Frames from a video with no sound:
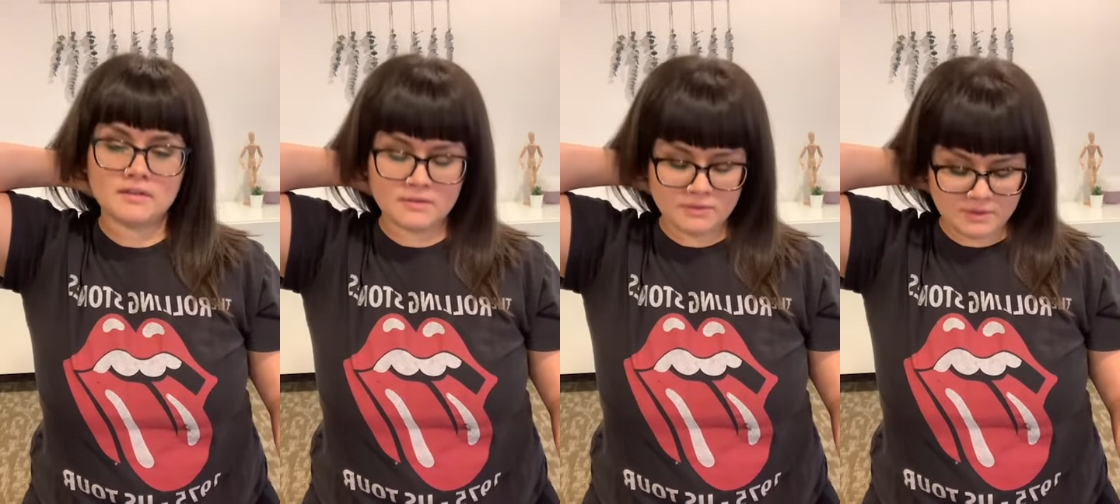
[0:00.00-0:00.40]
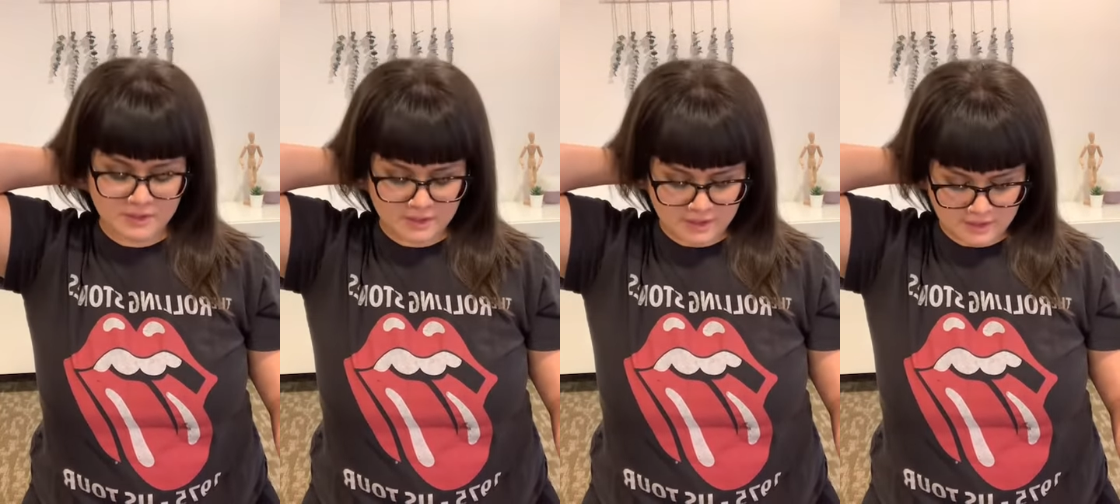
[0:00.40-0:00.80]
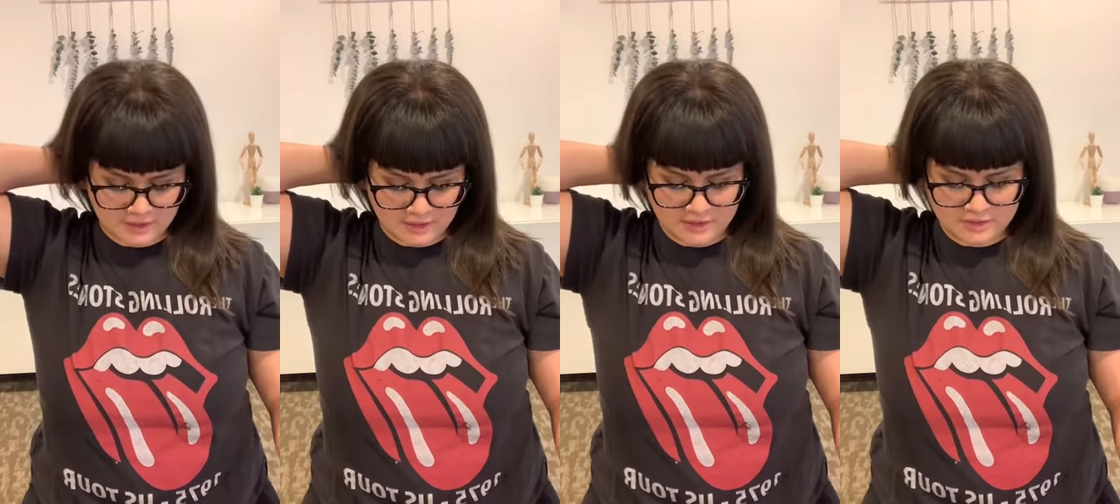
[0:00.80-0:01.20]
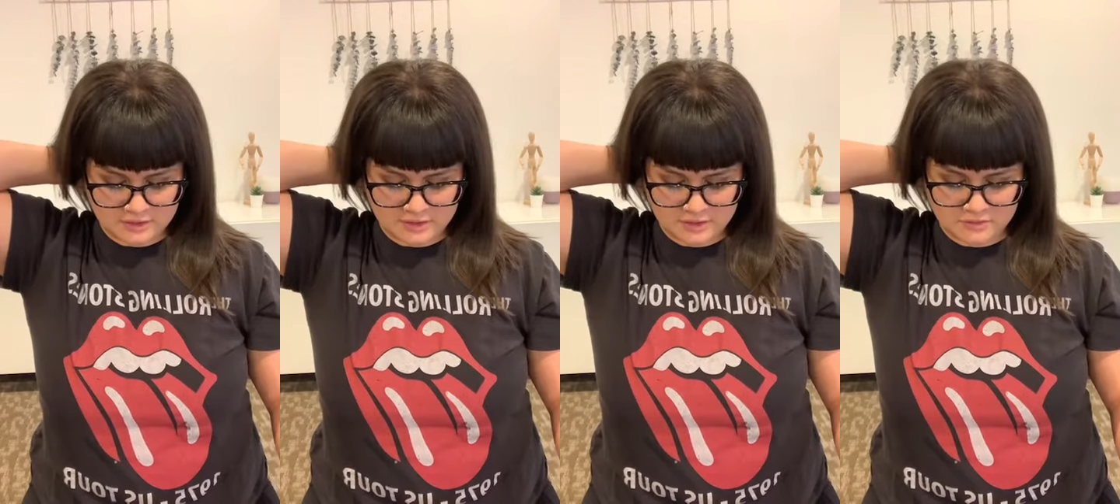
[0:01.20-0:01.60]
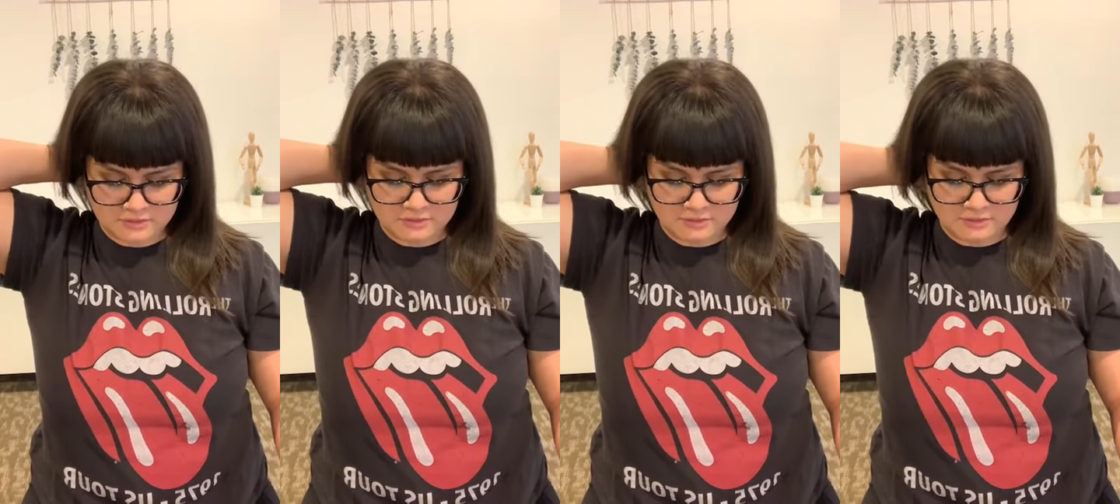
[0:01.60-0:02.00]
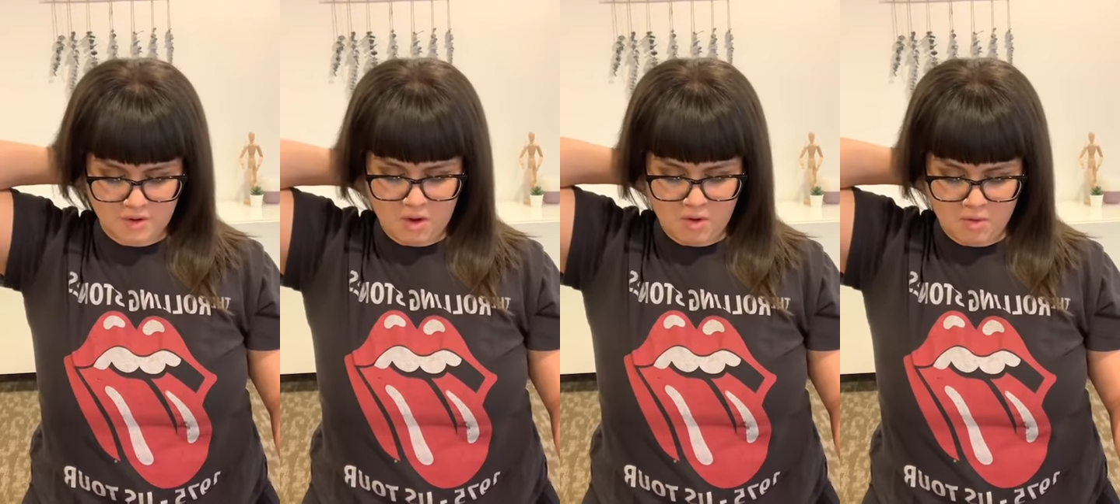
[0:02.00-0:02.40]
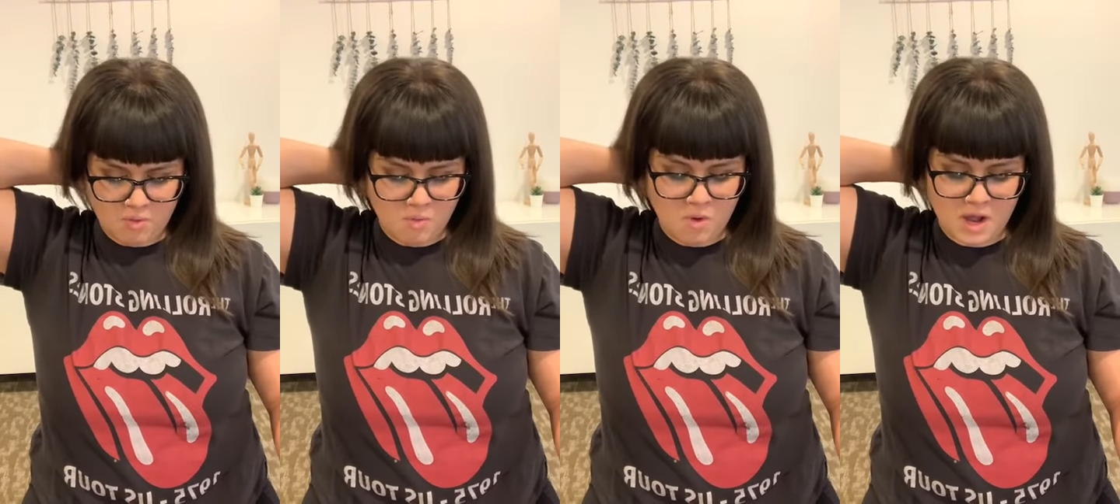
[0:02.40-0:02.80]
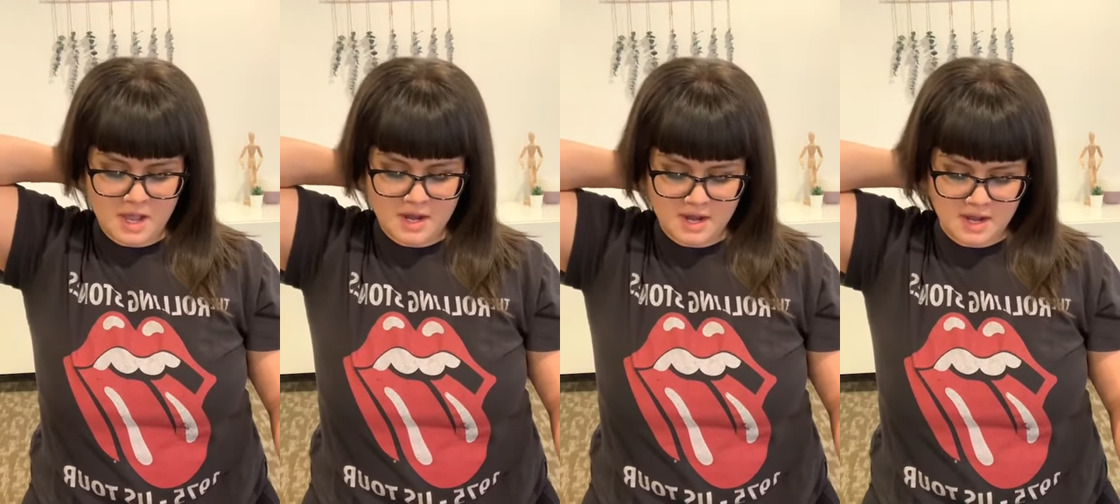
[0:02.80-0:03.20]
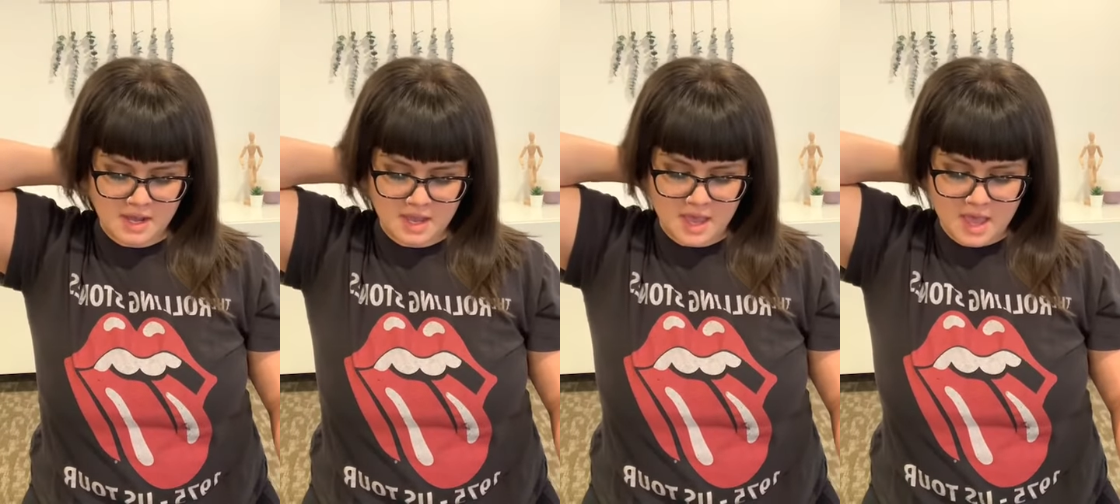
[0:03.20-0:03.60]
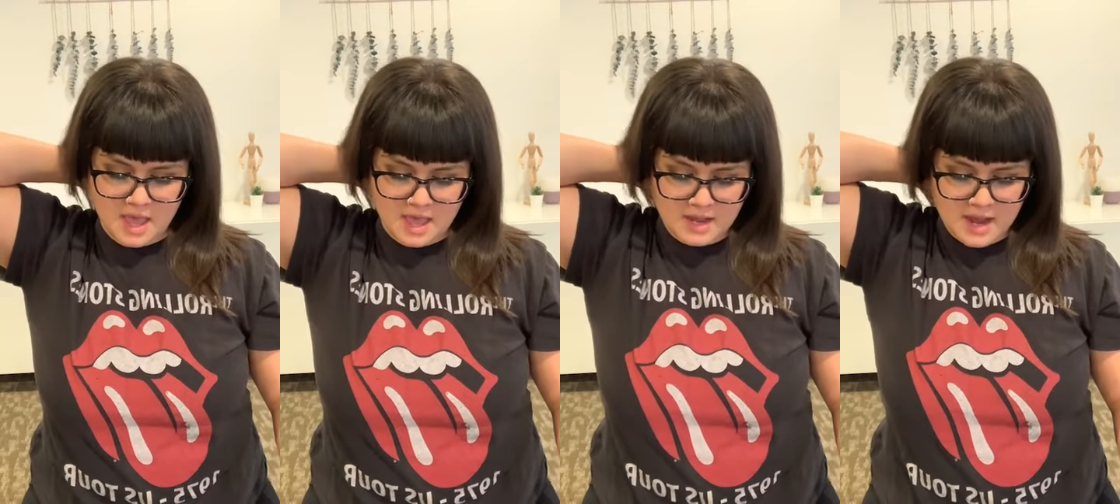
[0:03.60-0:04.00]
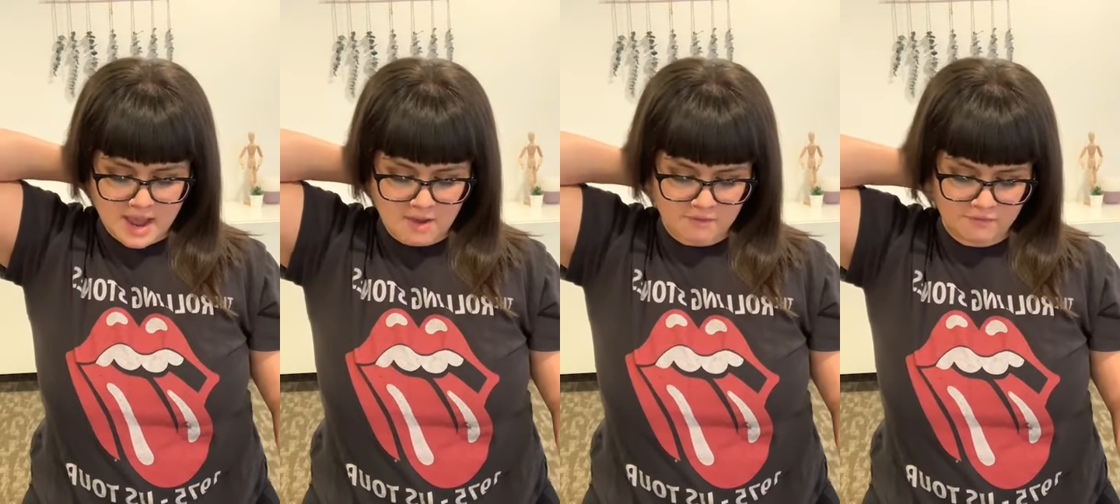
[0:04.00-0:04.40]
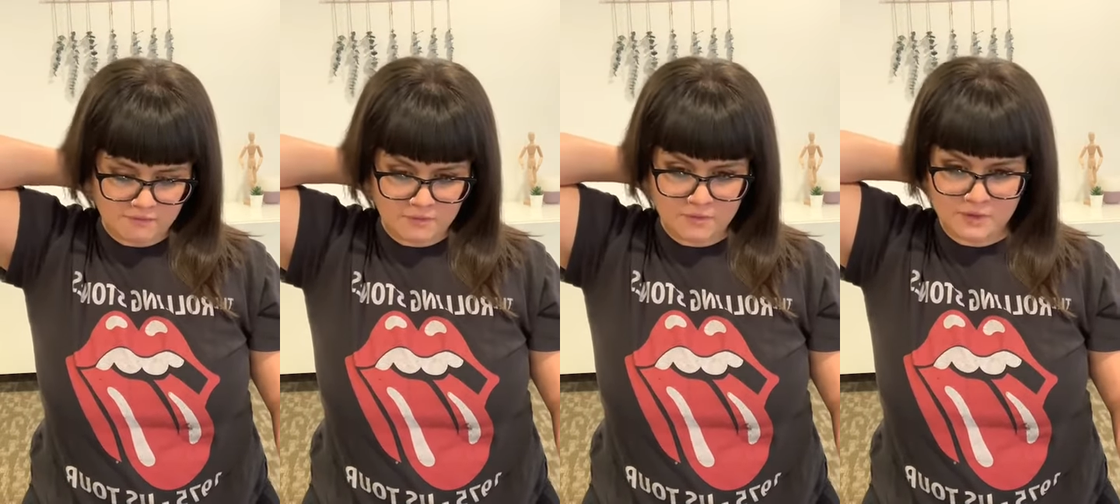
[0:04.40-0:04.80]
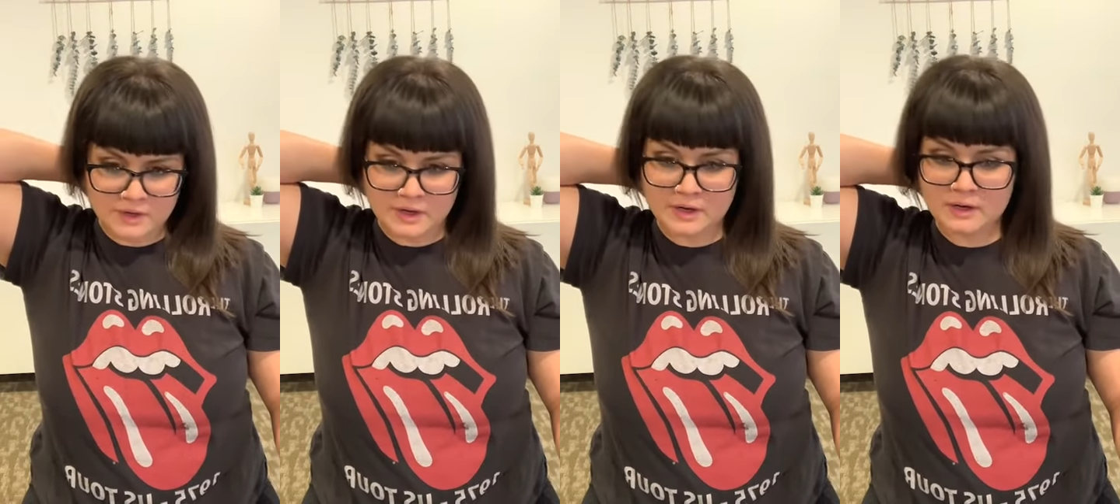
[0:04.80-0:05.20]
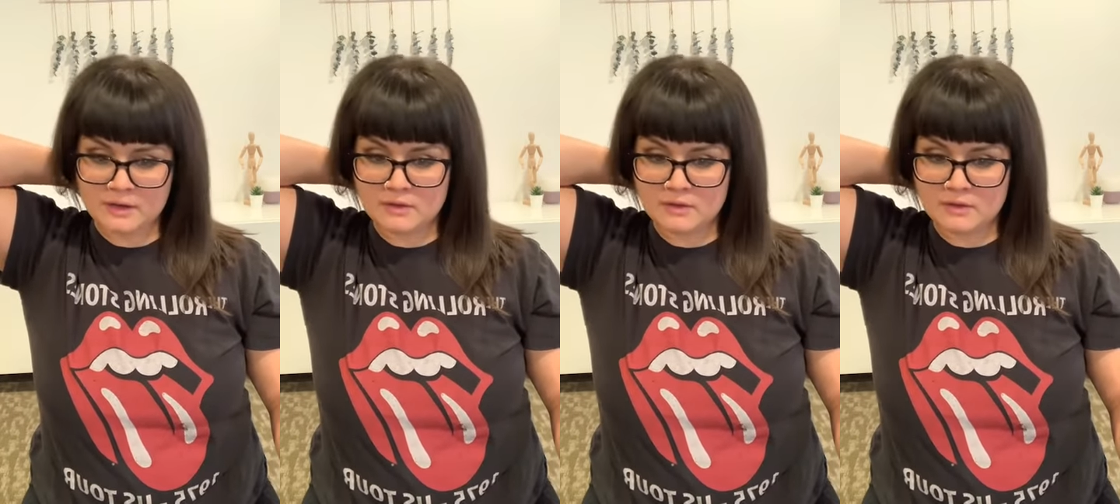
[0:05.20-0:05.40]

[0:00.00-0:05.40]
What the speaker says: 3, 2, 1, and out 4,